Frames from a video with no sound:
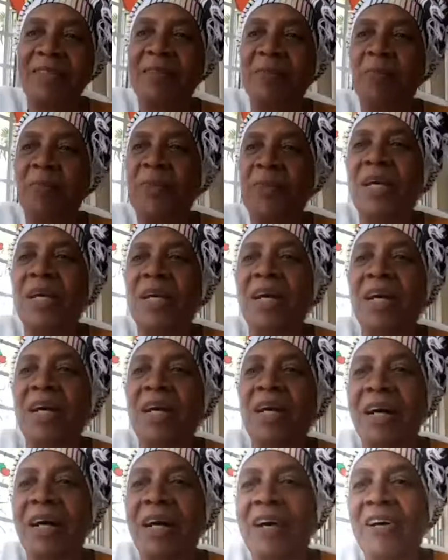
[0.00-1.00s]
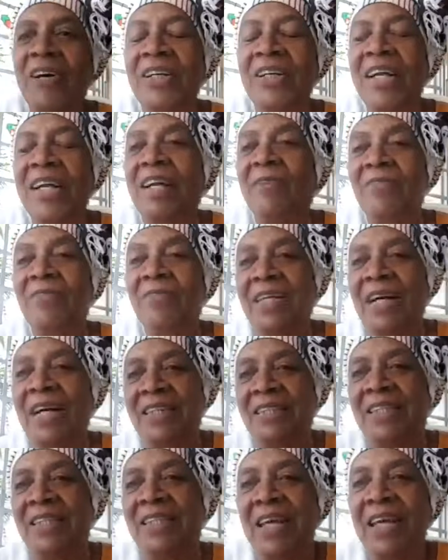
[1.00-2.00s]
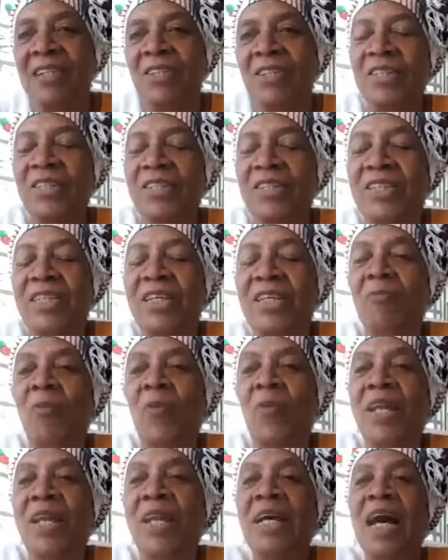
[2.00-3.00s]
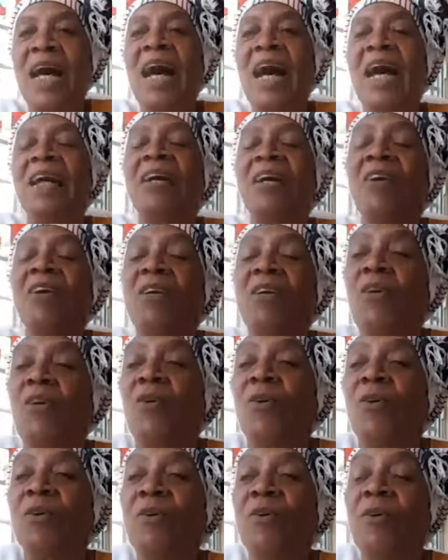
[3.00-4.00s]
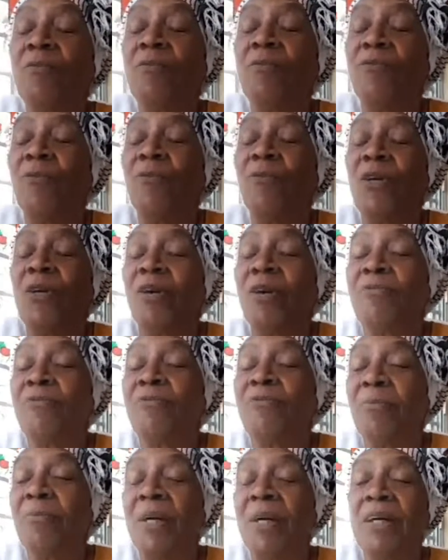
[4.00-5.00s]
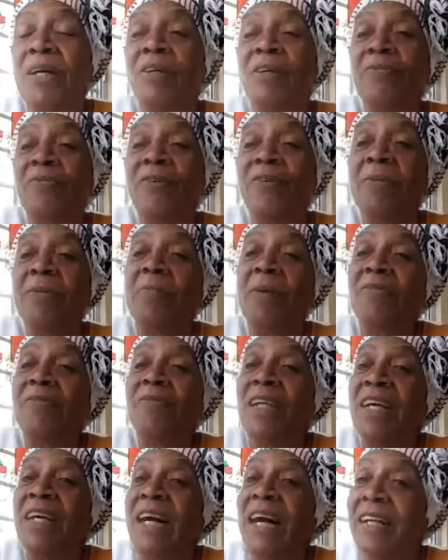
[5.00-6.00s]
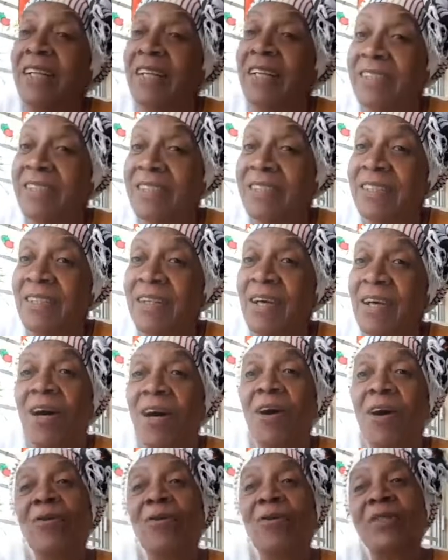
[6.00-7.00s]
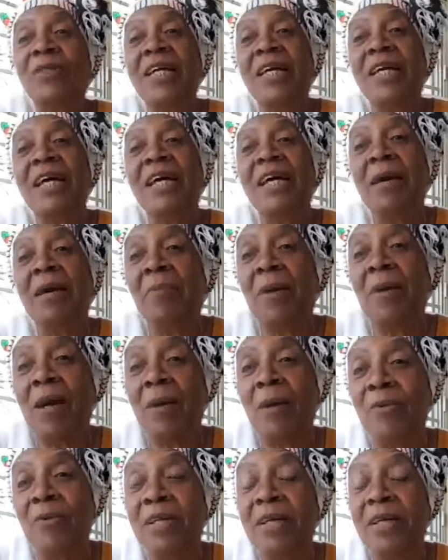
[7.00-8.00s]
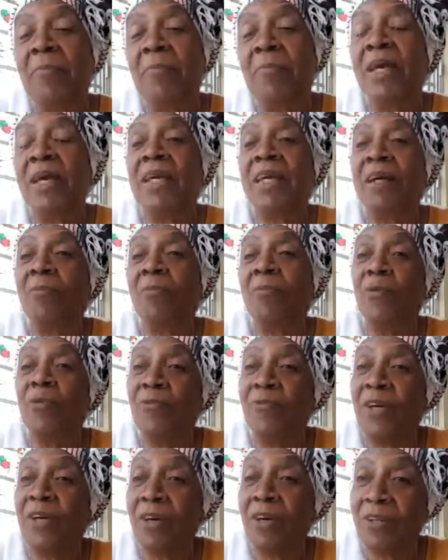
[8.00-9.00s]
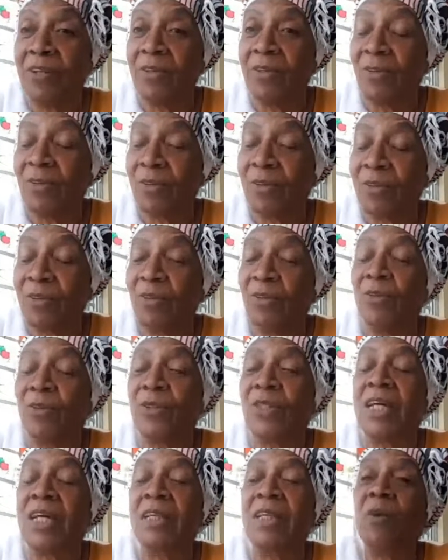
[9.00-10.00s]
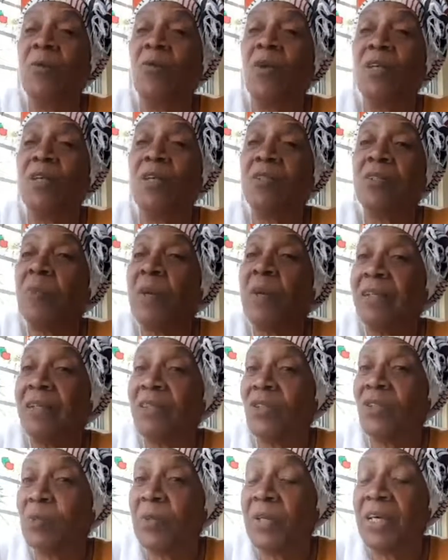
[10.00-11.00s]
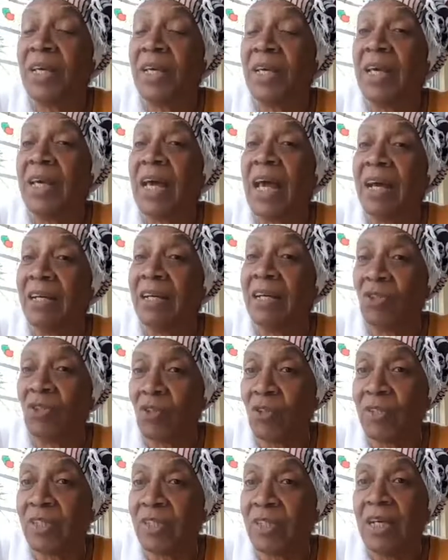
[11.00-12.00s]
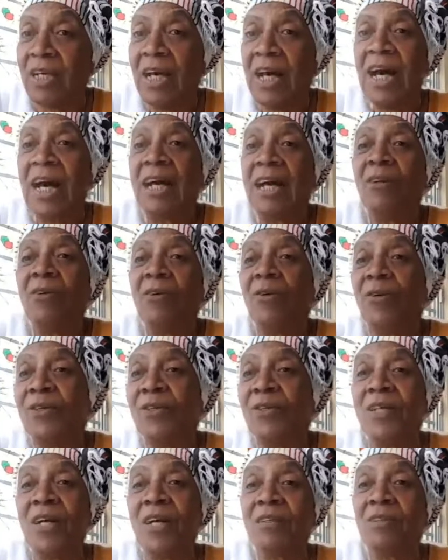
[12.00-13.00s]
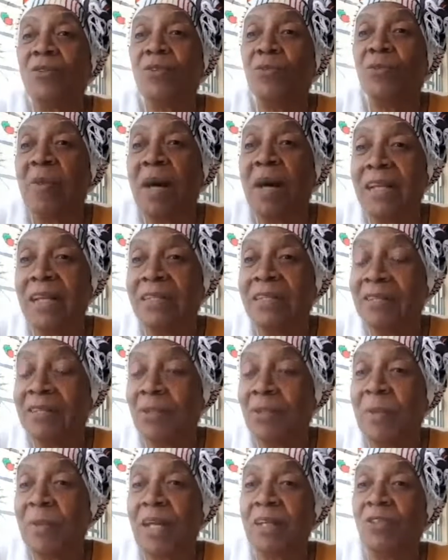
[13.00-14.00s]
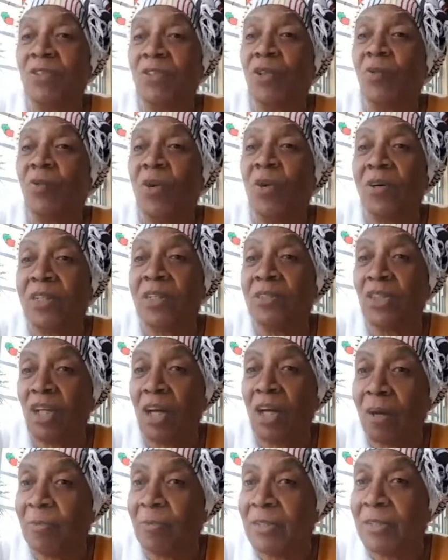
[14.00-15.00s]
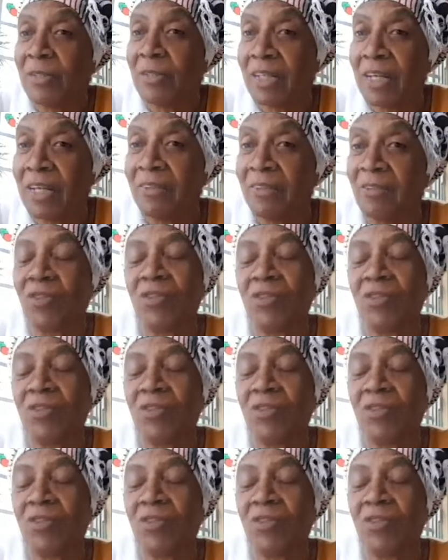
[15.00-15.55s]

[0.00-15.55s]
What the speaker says: PR in an advertising agency when I got a phone call from my girlfriend Beverly Anderson, who said, "Hey Barbara, they're making a movie on the North Coast and they want Spanish-speaking extras. I know you're not too bad at the Spanish. You want a job as an extra."